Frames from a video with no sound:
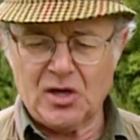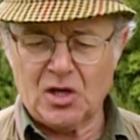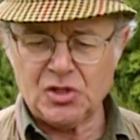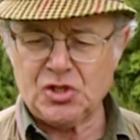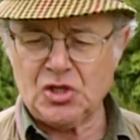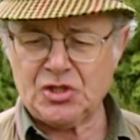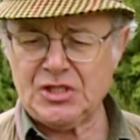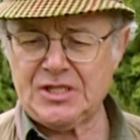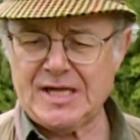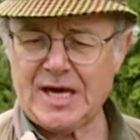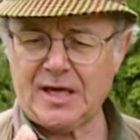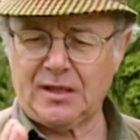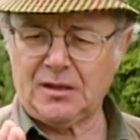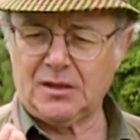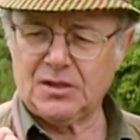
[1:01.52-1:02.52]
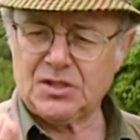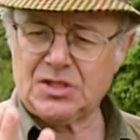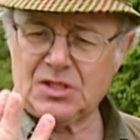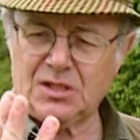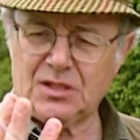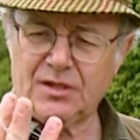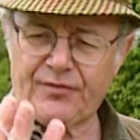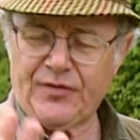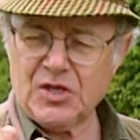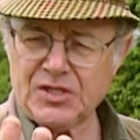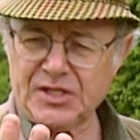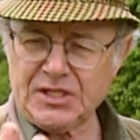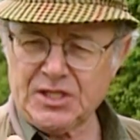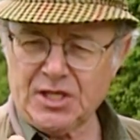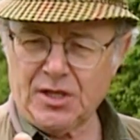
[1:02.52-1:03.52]
all sorts of tangles. The first
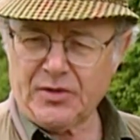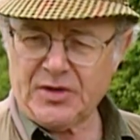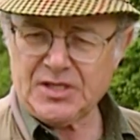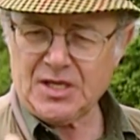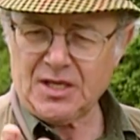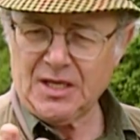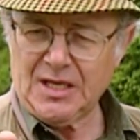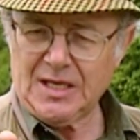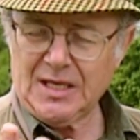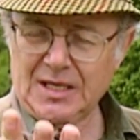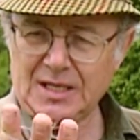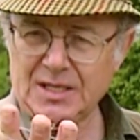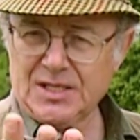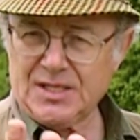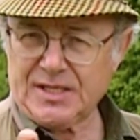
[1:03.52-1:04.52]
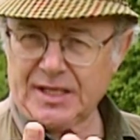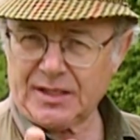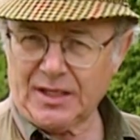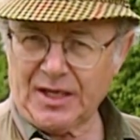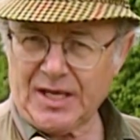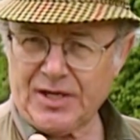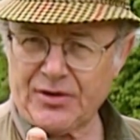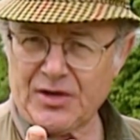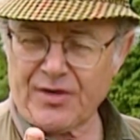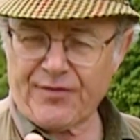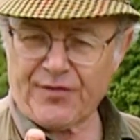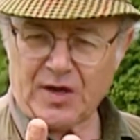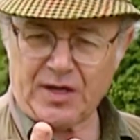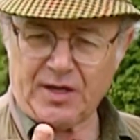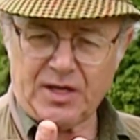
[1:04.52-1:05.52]
thing to do is stick the leader in your
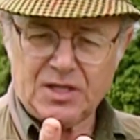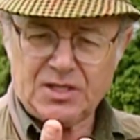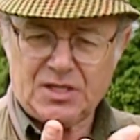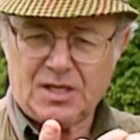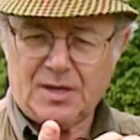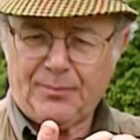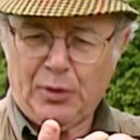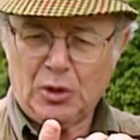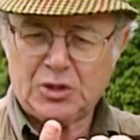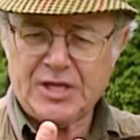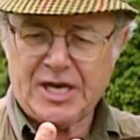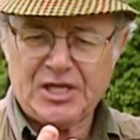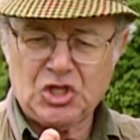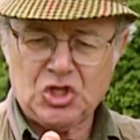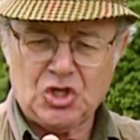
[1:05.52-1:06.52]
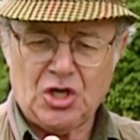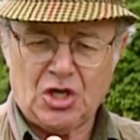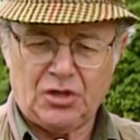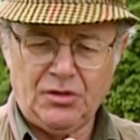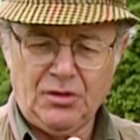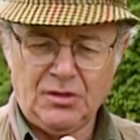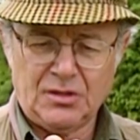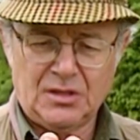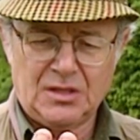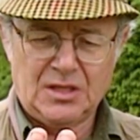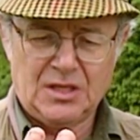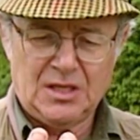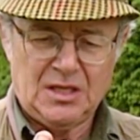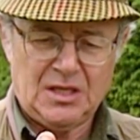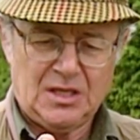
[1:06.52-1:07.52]
fingers and put tension on,
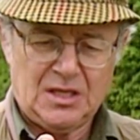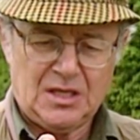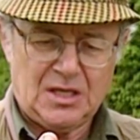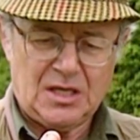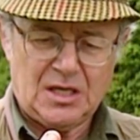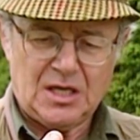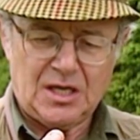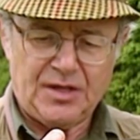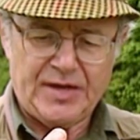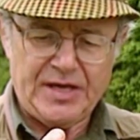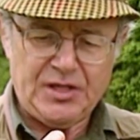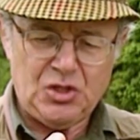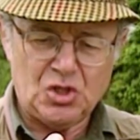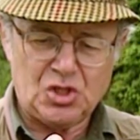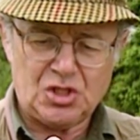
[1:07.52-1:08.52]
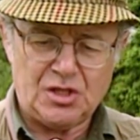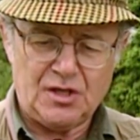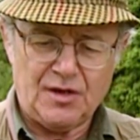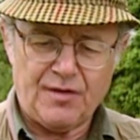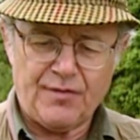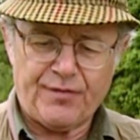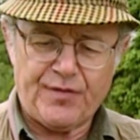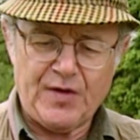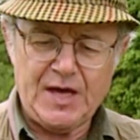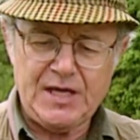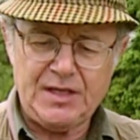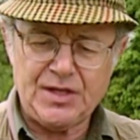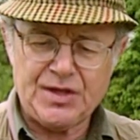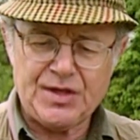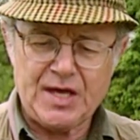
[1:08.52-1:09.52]
and then just feed
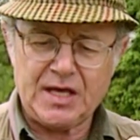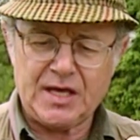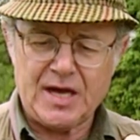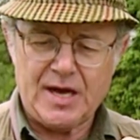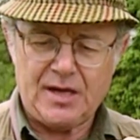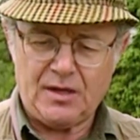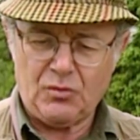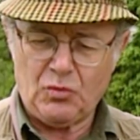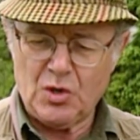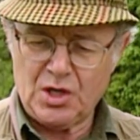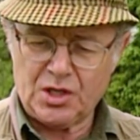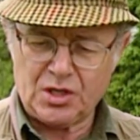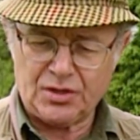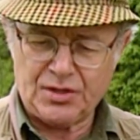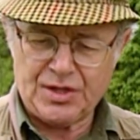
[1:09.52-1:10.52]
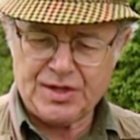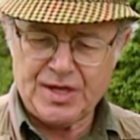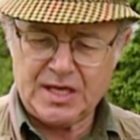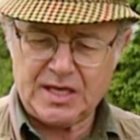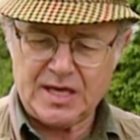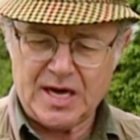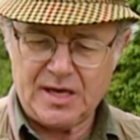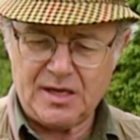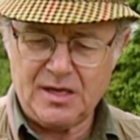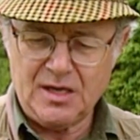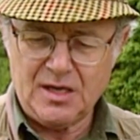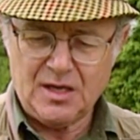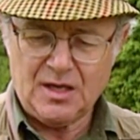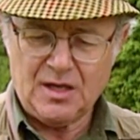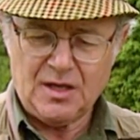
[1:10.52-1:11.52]
the thick end, work on the thick end,
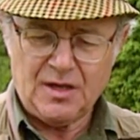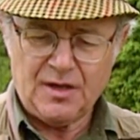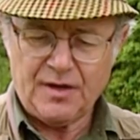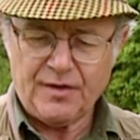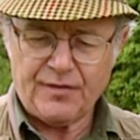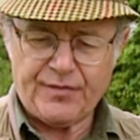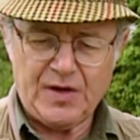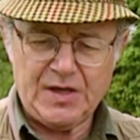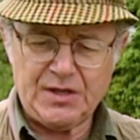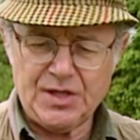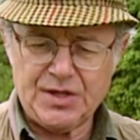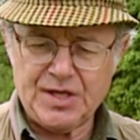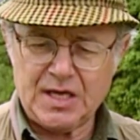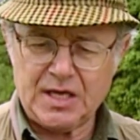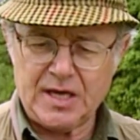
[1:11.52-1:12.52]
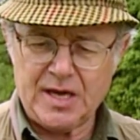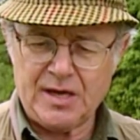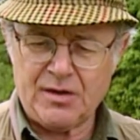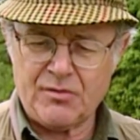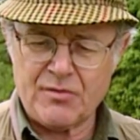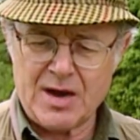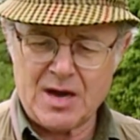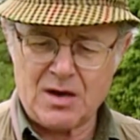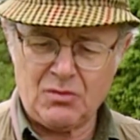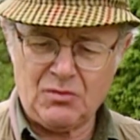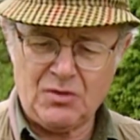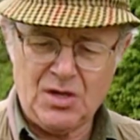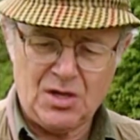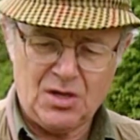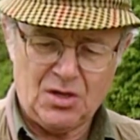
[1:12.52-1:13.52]
feed the thick end round